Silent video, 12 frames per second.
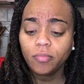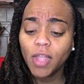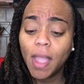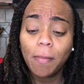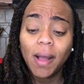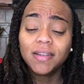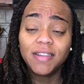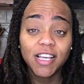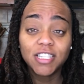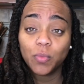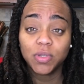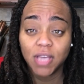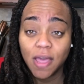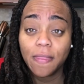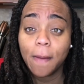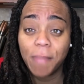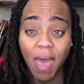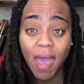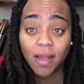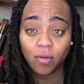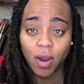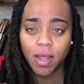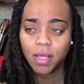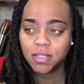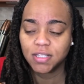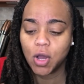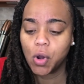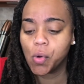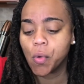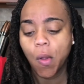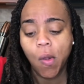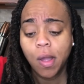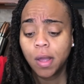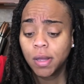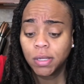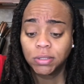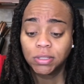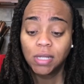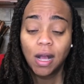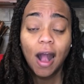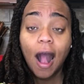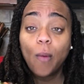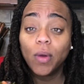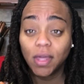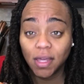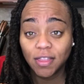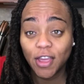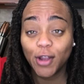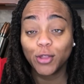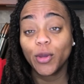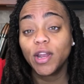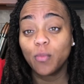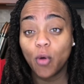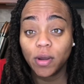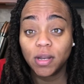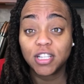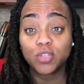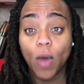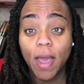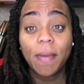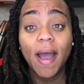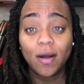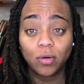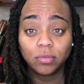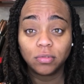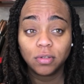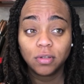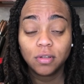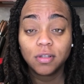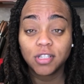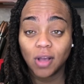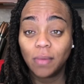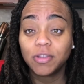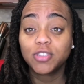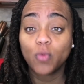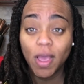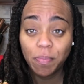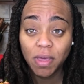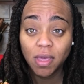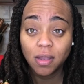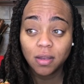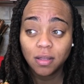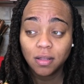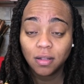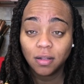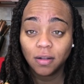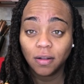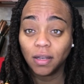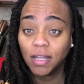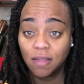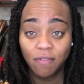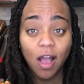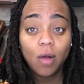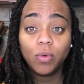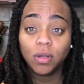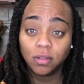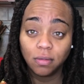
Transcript: And my desk was in the back, right? So I would get there at 3 in the morning to swipe out. So I would swipe in, leave out with